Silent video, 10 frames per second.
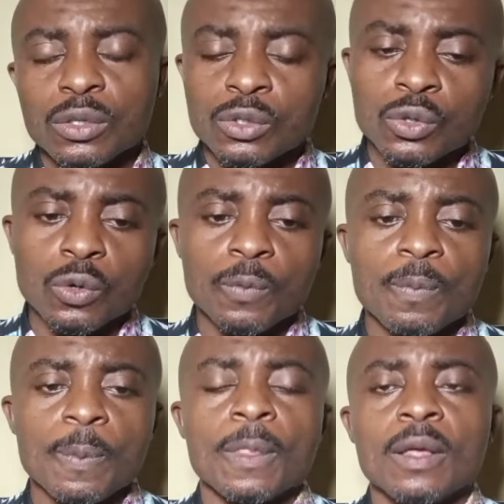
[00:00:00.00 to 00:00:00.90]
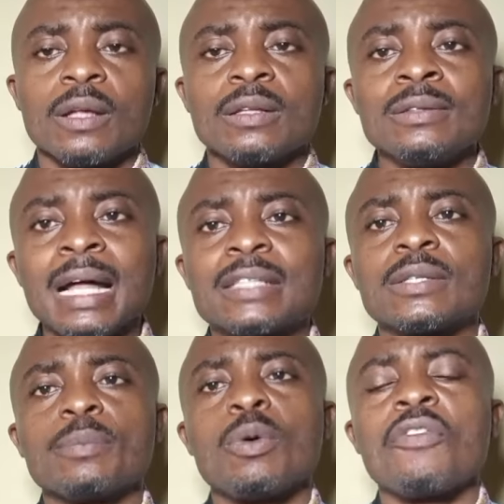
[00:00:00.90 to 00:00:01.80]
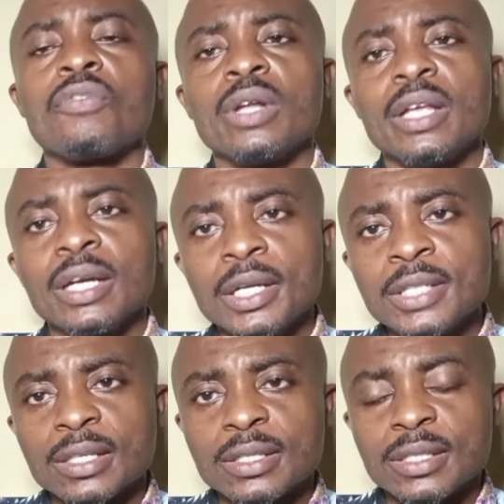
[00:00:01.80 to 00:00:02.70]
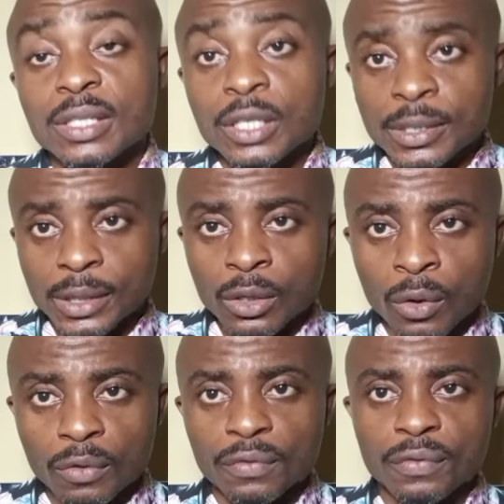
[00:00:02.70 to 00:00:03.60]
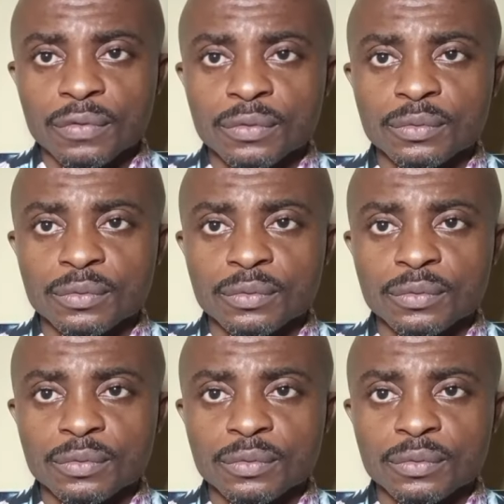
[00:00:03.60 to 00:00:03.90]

So that powerful ingredient is clove.